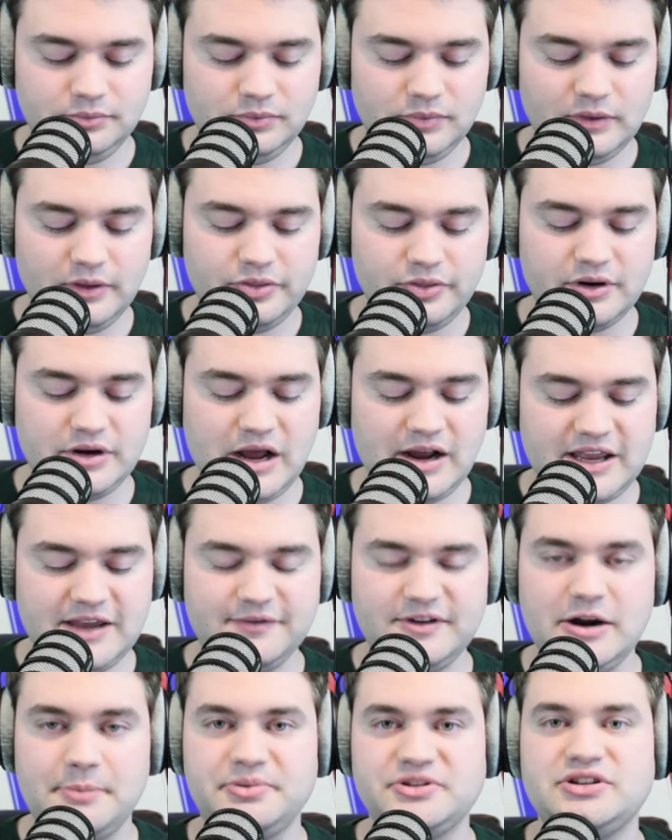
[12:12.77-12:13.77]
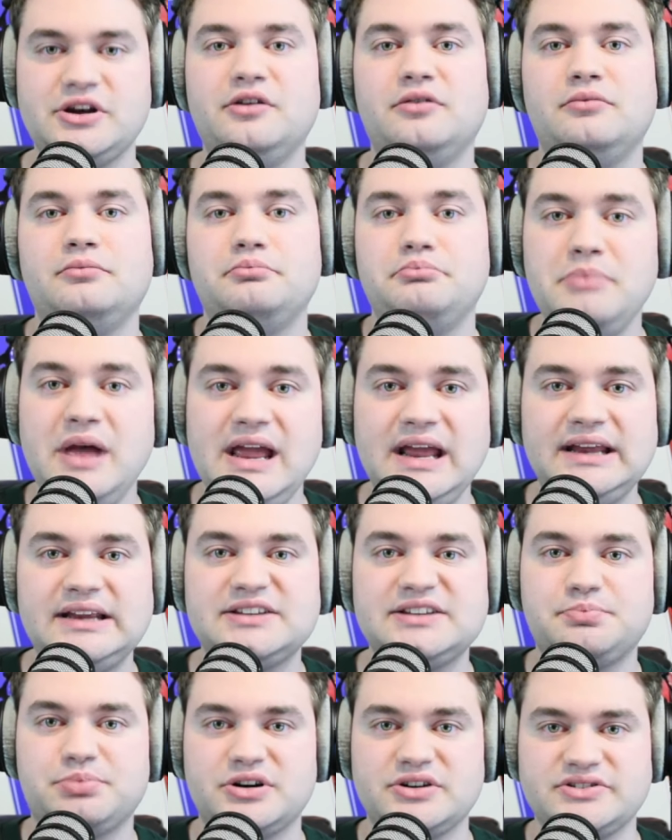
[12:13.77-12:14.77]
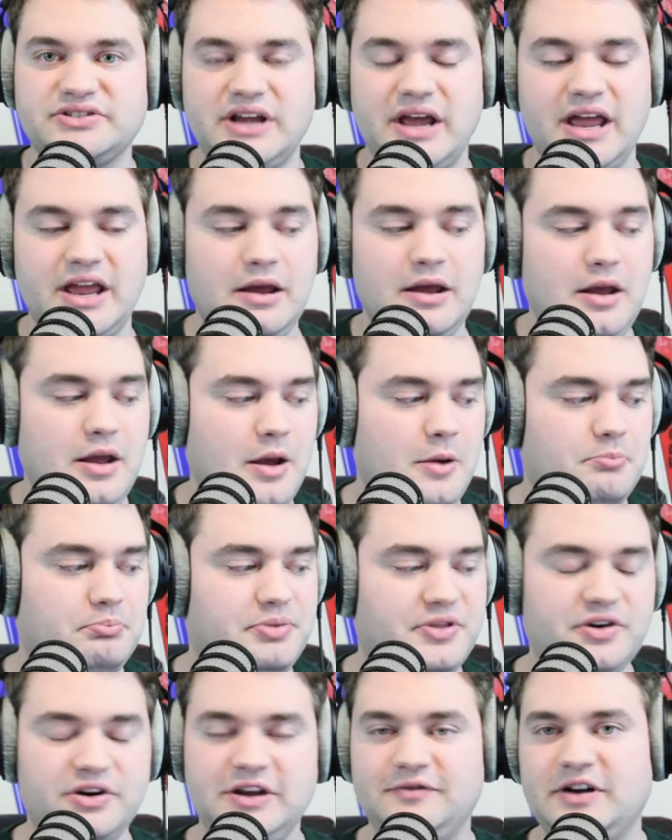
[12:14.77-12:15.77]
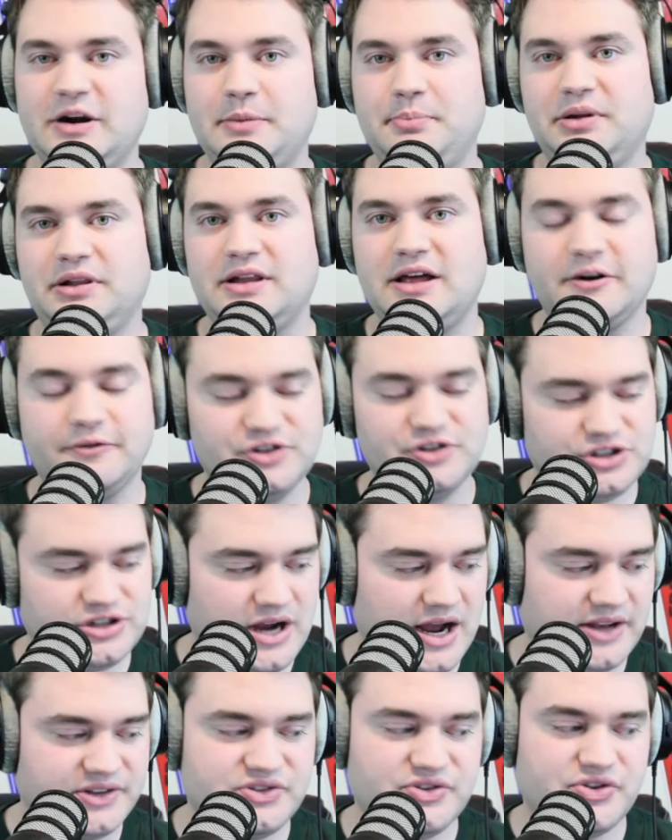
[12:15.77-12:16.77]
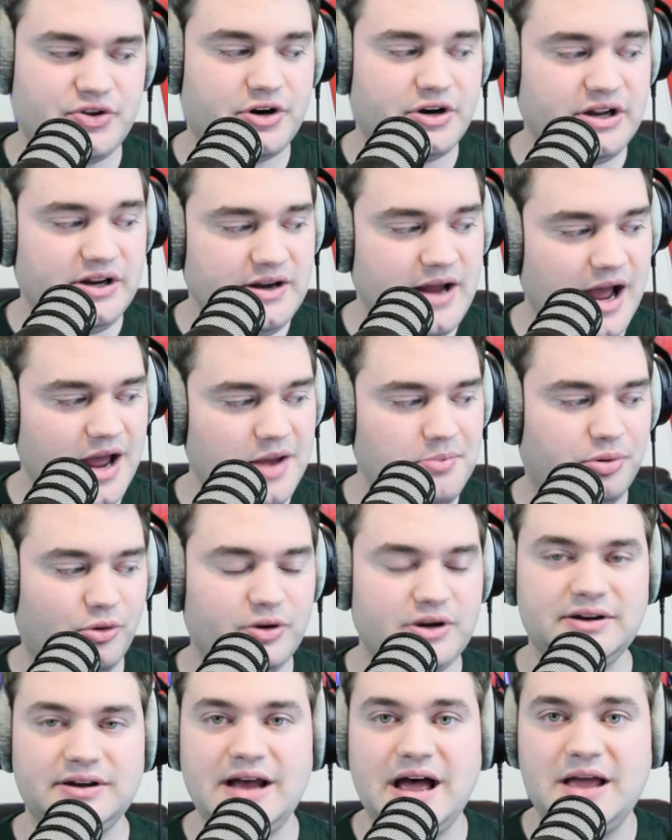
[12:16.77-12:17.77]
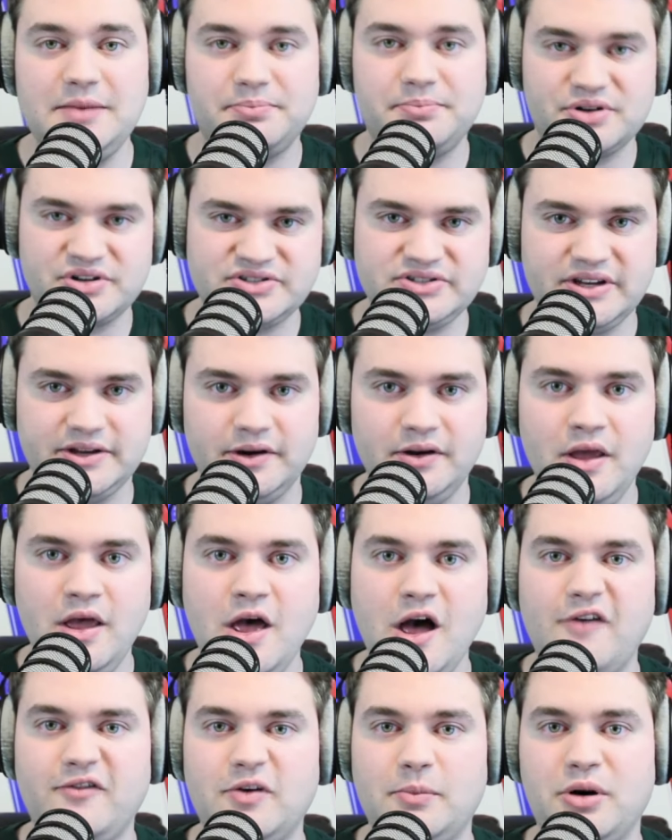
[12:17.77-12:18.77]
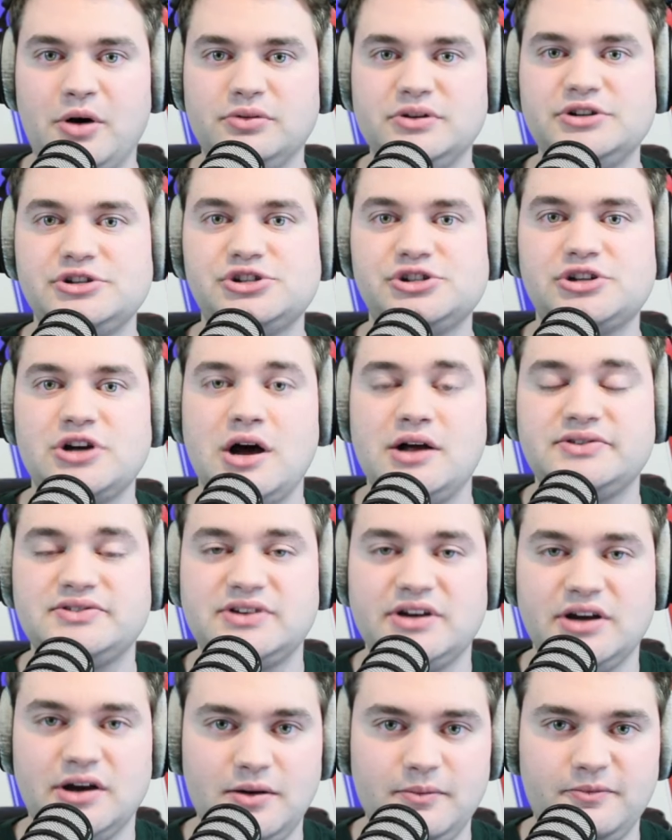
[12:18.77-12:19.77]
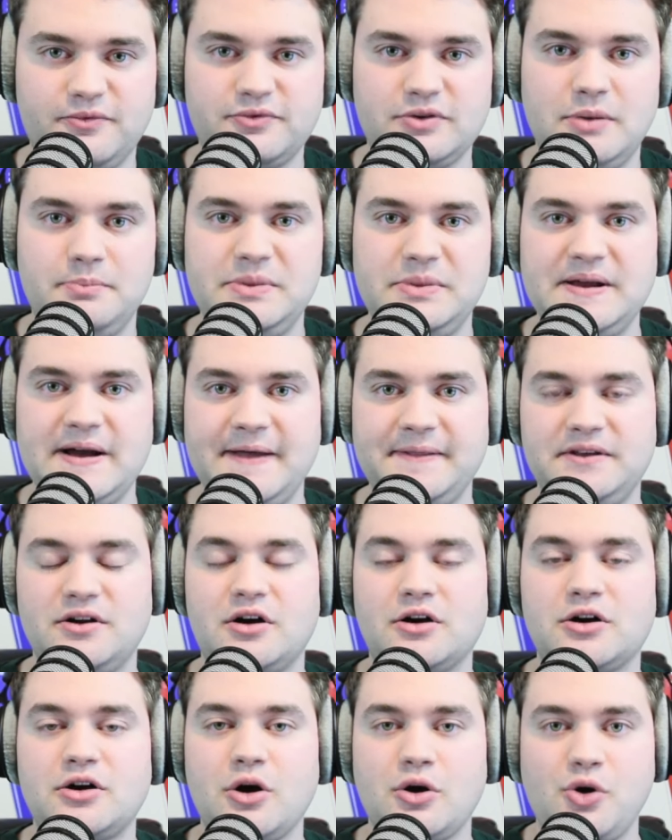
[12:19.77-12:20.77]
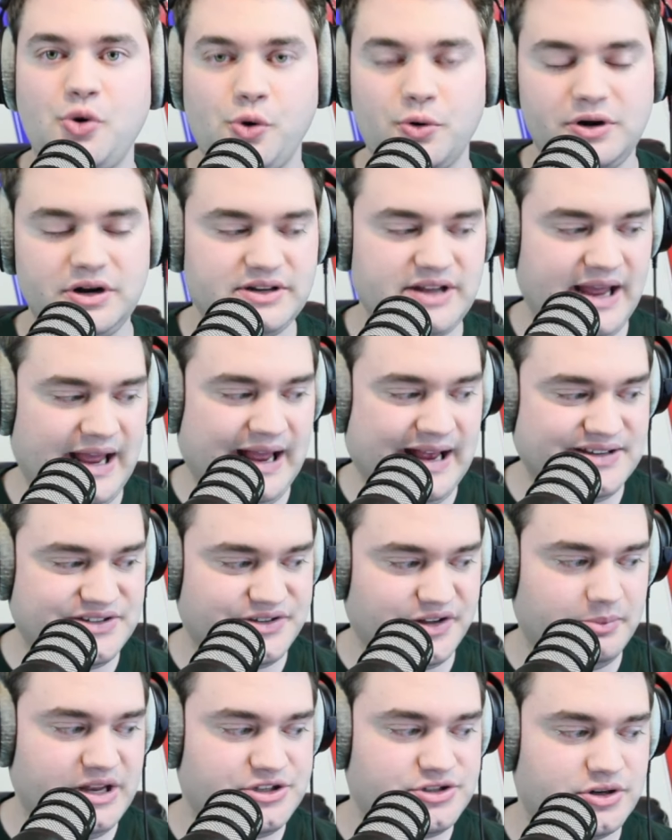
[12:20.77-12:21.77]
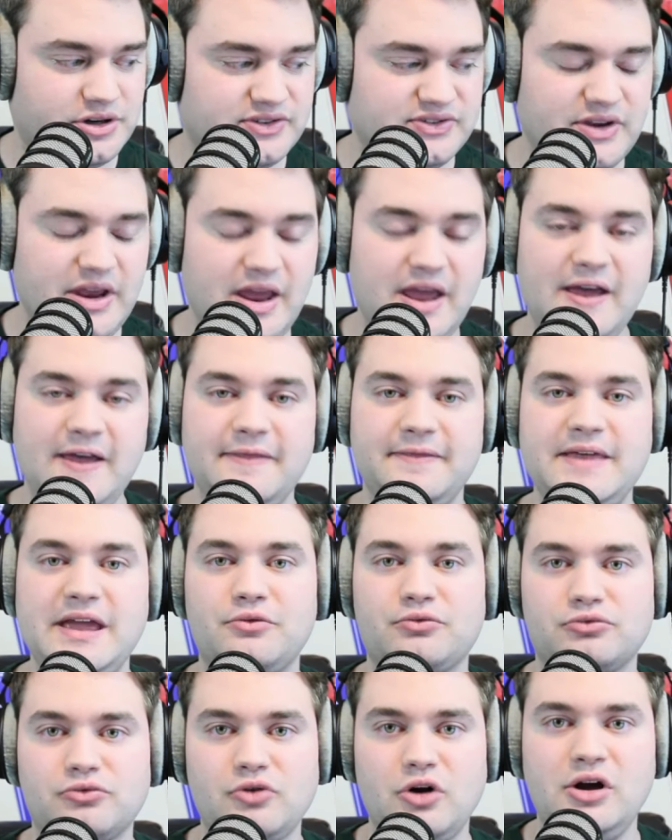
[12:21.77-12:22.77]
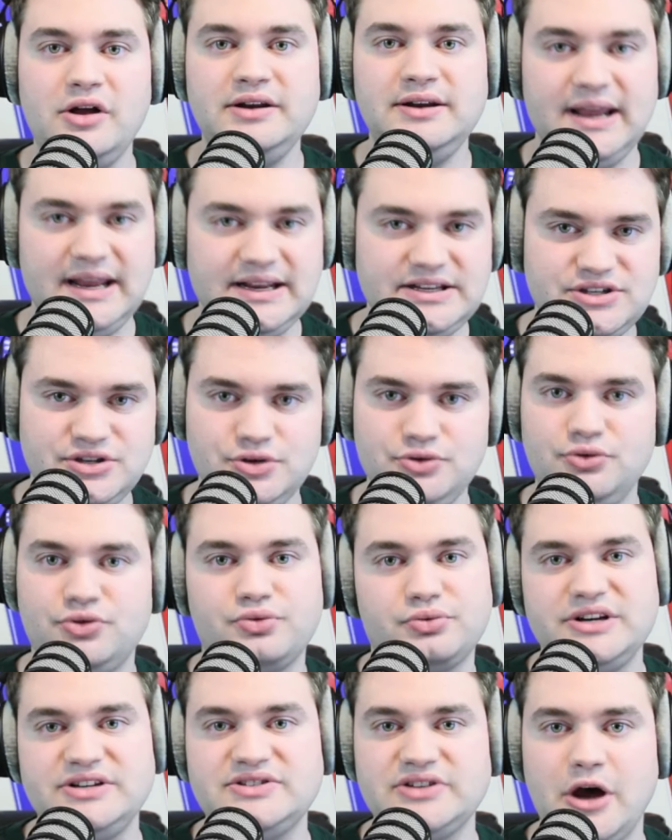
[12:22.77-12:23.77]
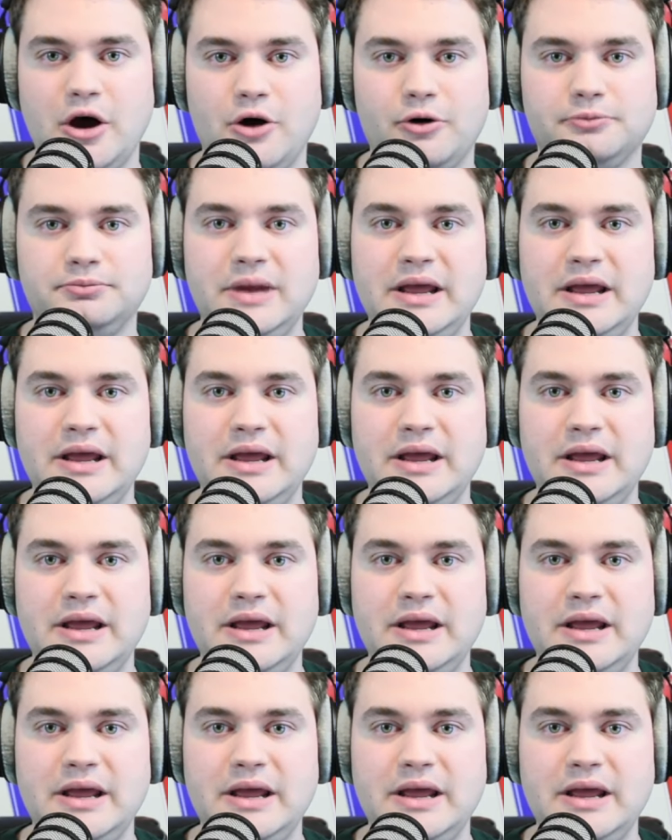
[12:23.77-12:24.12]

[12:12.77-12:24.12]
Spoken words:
They're not giving up a ton of makes, per se, but they're giving up a lot of shots. 39.9%. of opponent shots come from behind the arc, according to Haslametrics. They run a 2-3 zone.